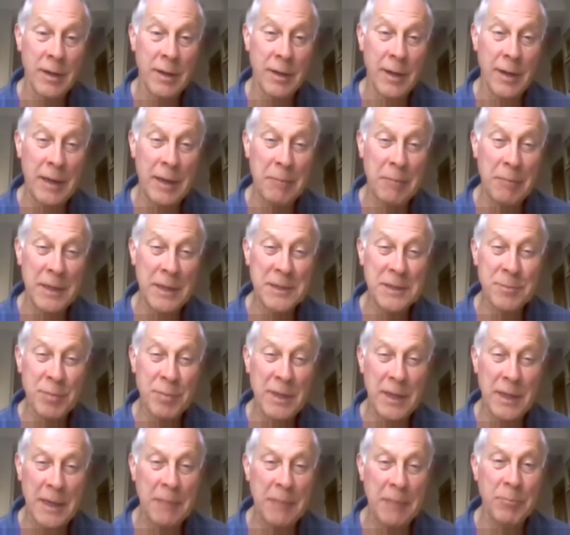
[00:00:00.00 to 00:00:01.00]
and must be
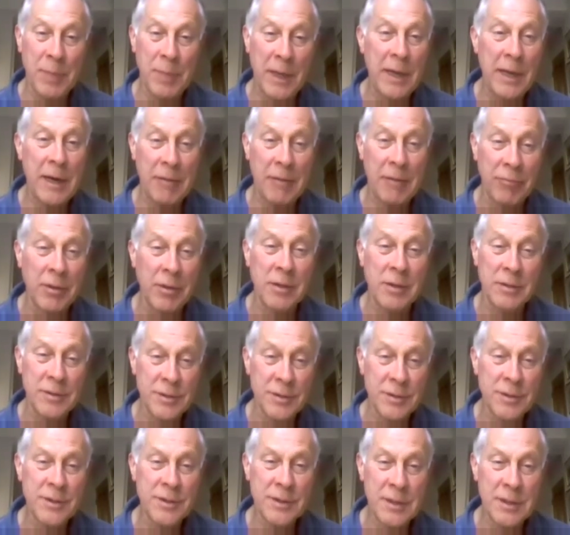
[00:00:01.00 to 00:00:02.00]
led by
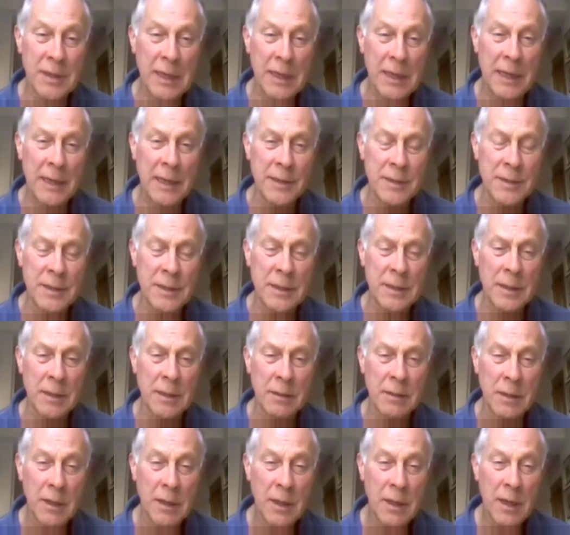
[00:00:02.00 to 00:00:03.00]
Africans. And
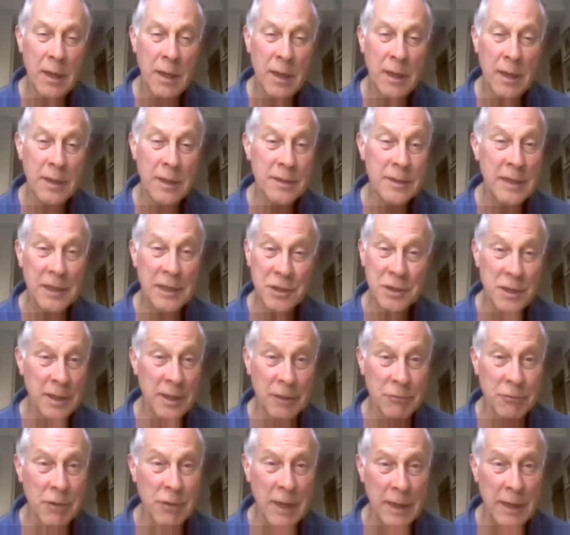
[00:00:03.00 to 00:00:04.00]
it's actually
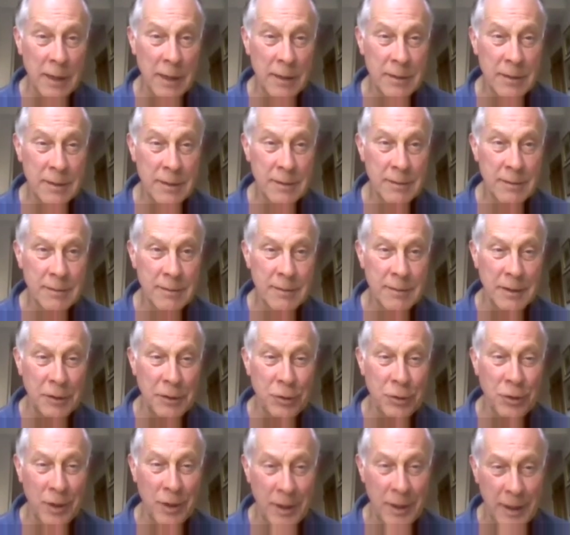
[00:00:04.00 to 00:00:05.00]
great that
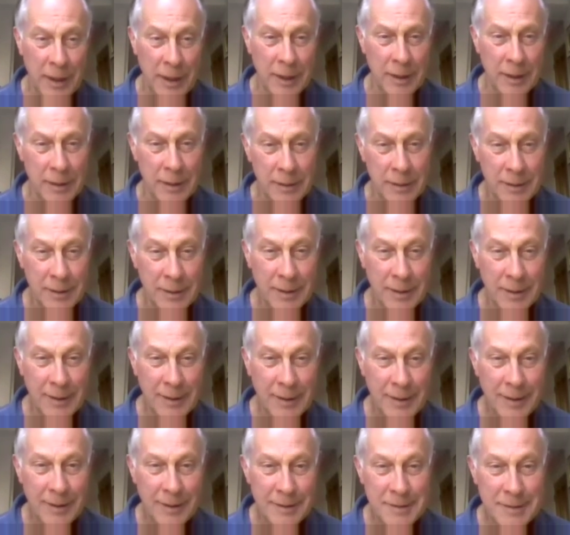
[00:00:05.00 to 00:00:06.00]
you're here
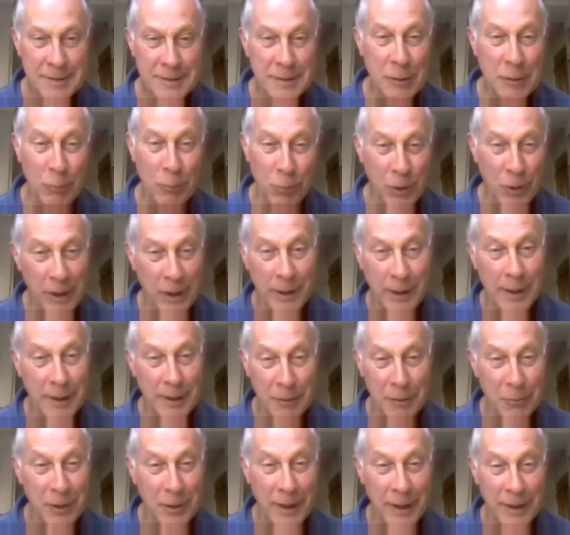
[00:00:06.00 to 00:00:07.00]
still working
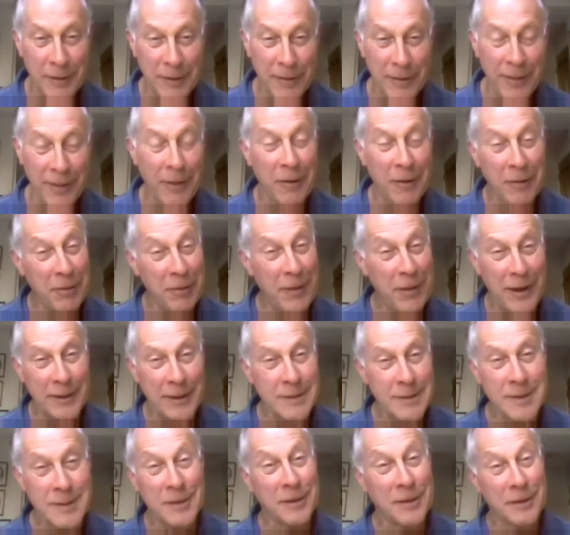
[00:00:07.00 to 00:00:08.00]
away on that
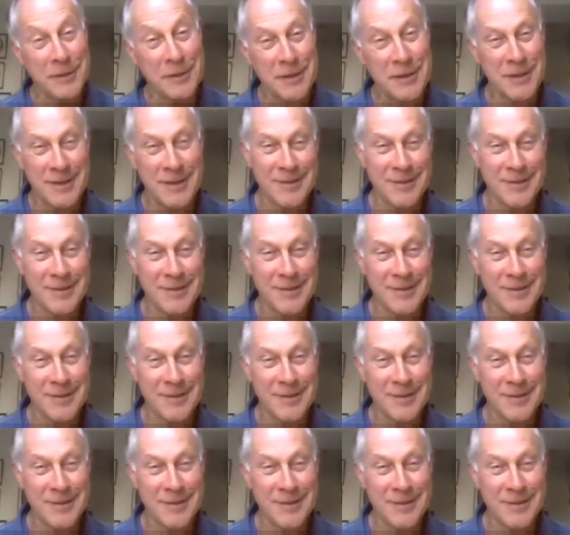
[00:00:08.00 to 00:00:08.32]
task.